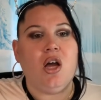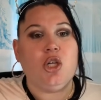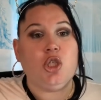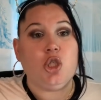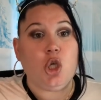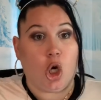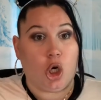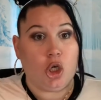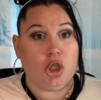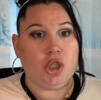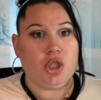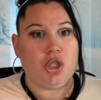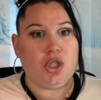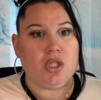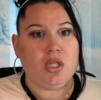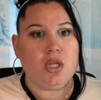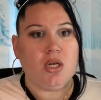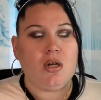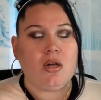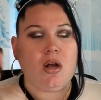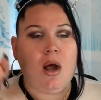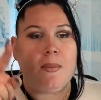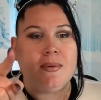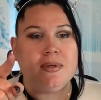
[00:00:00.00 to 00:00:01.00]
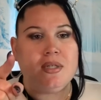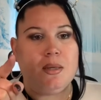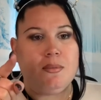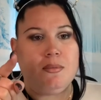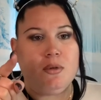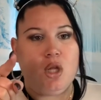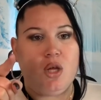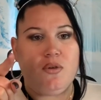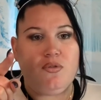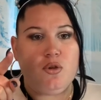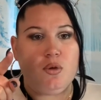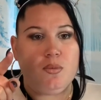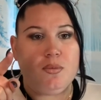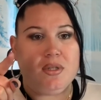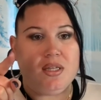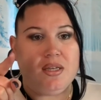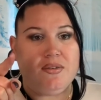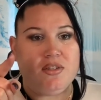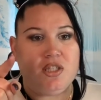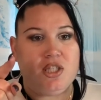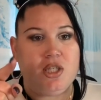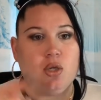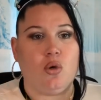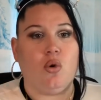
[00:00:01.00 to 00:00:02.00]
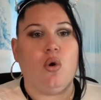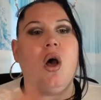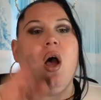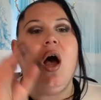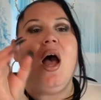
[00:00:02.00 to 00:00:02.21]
Tarte. Comment down below if you believe it too.